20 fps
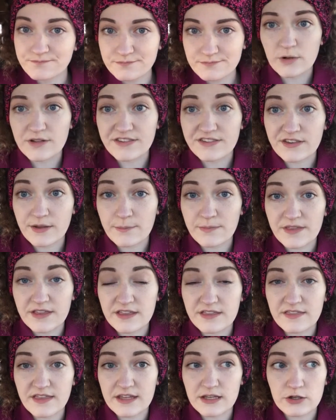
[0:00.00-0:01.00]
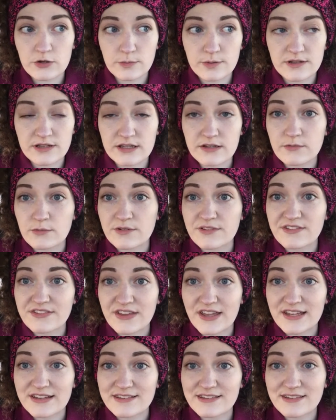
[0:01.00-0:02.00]
What's something that you believe was
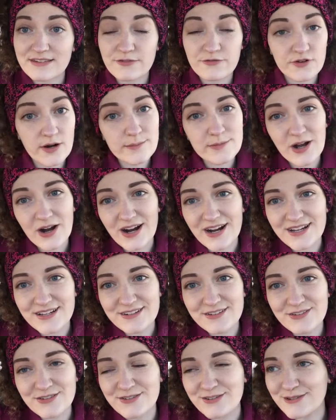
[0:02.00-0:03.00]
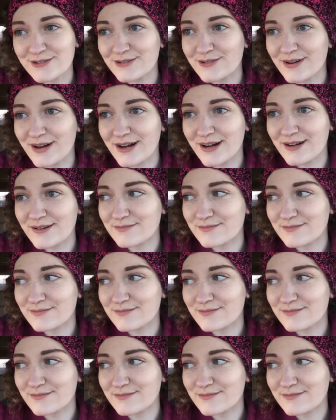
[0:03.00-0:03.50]
sent from God to